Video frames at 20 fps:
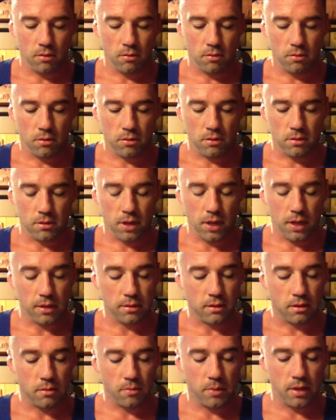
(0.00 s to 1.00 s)
what's
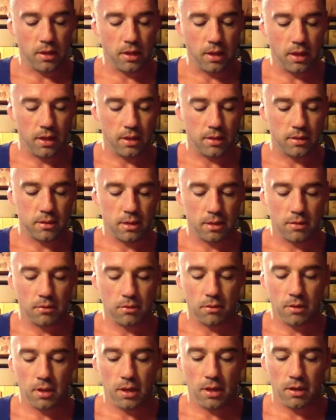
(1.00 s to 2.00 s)
next on my list? I
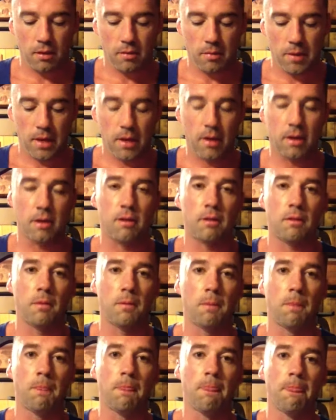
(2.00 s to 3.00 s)
want to tell about
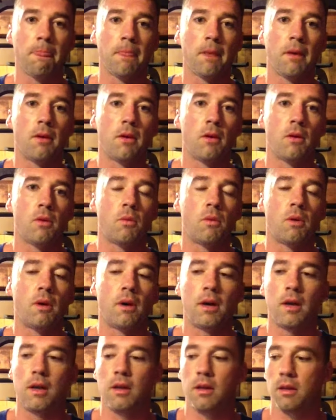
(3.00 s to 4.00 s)

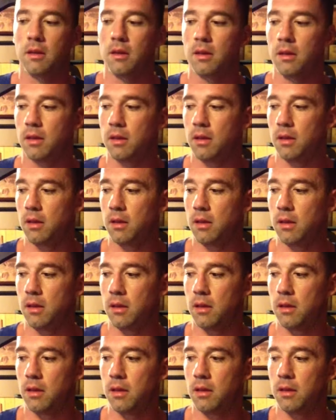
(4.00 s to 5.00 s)
what
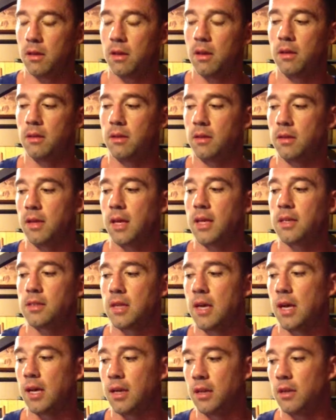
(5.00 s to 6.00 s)
the things
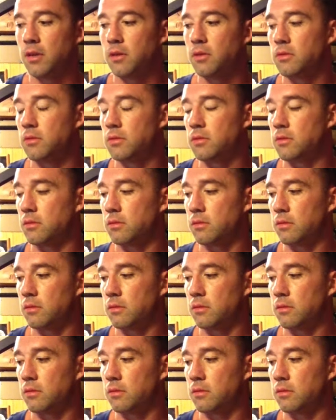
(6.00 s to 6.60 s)
I use